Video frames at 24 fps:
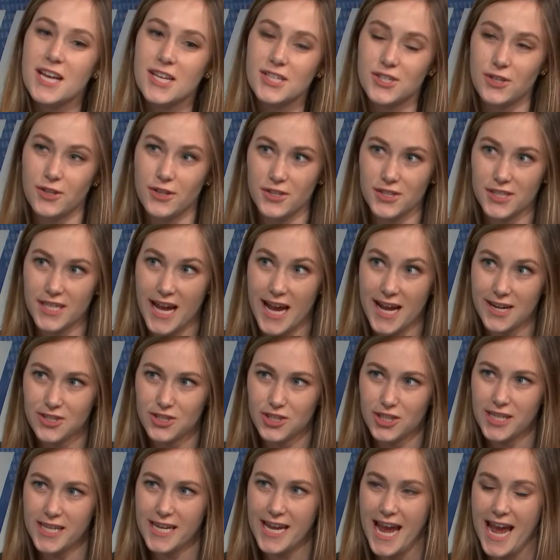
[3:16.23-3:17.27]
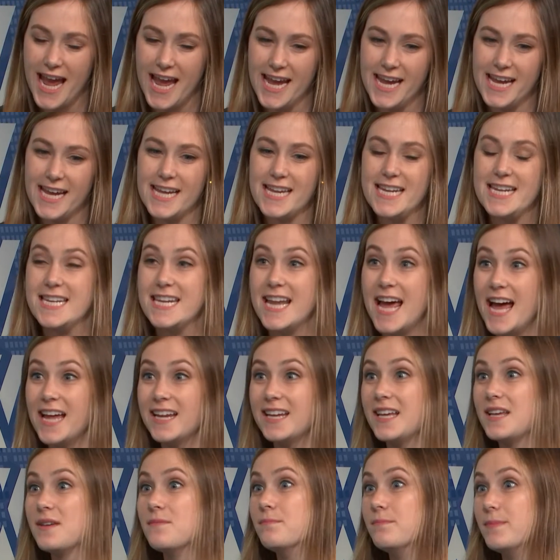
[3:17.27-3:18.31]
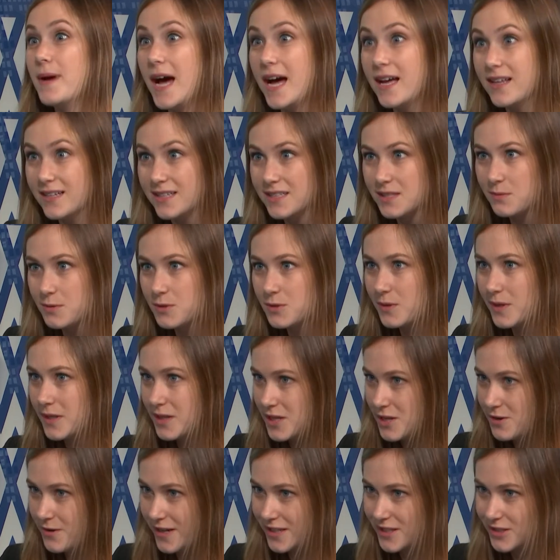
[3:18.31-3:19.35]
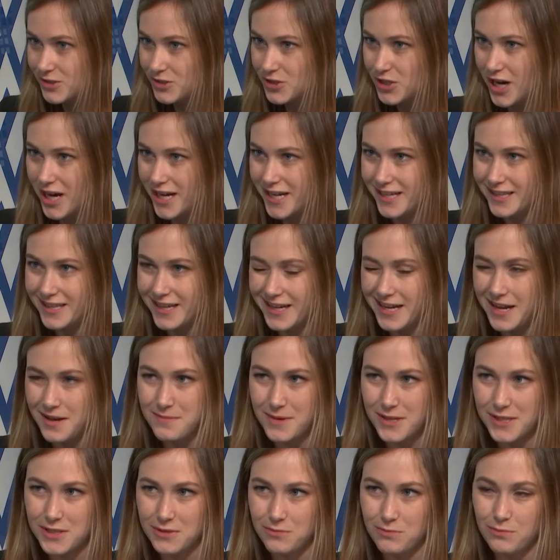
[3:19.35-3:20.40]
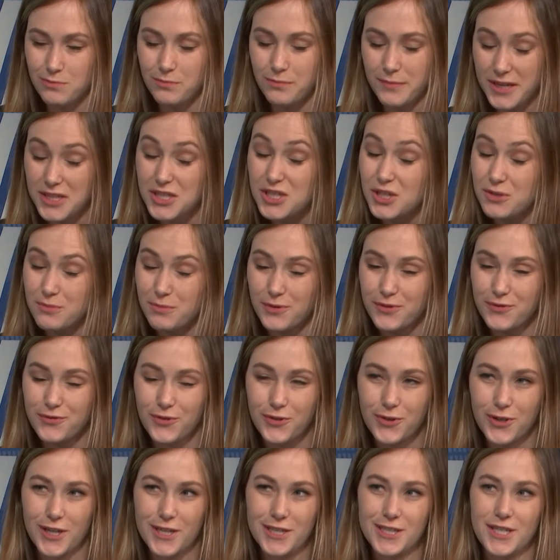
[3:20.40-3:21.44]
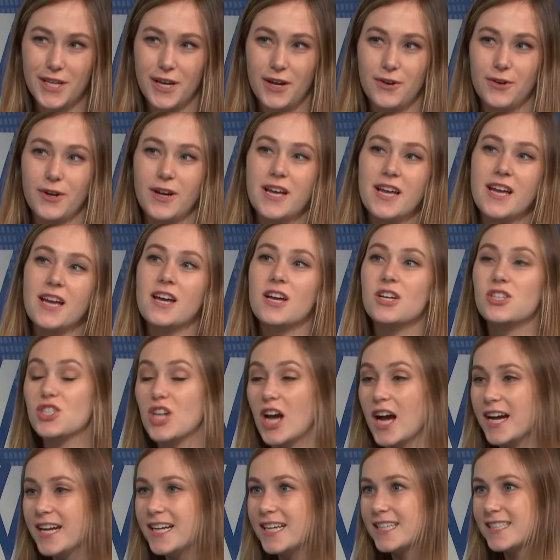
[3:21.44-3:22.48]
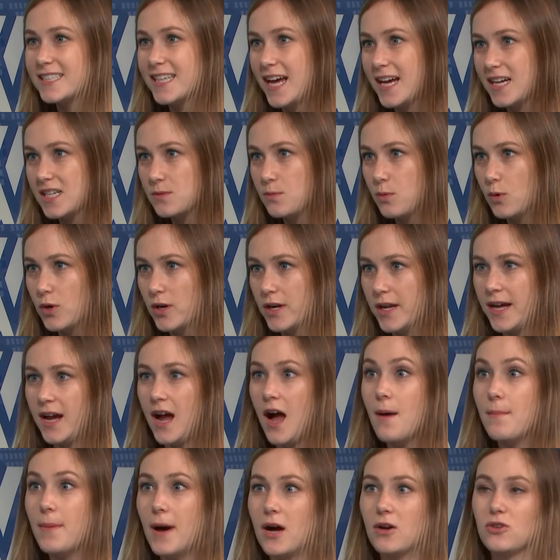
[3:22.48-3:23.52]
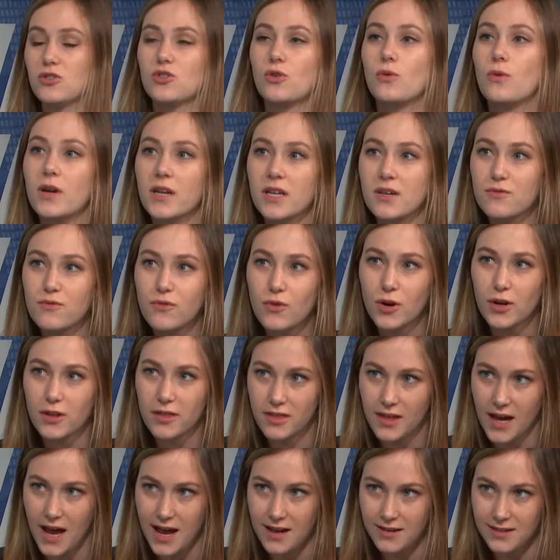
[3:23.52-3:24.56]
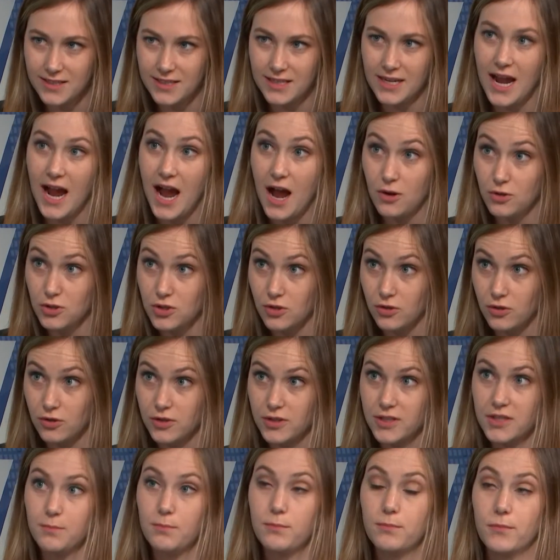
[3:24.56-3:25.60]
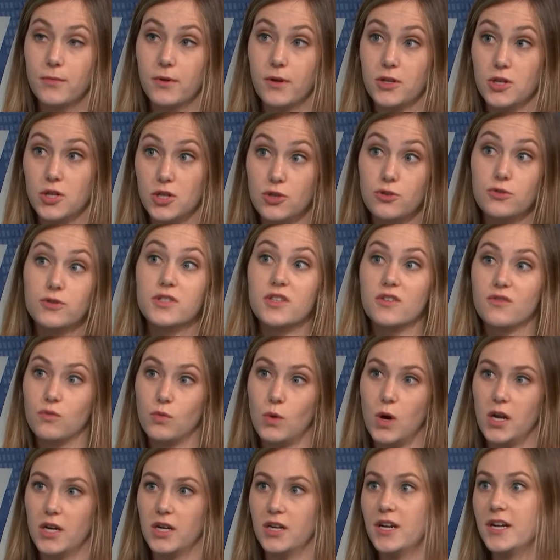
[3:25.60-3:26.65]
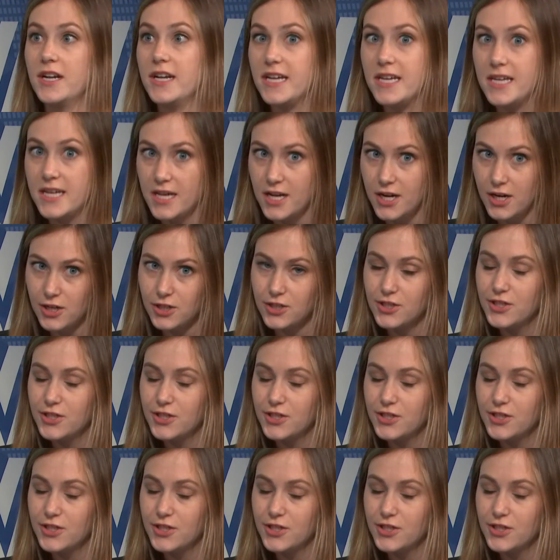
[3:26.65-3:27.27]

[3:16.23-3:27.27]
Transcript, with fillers: so there's actually a net imbalance between the U S and China, like I mentioned, mentioned before. So China is exporting about twenty-four thousand households use of water in a year.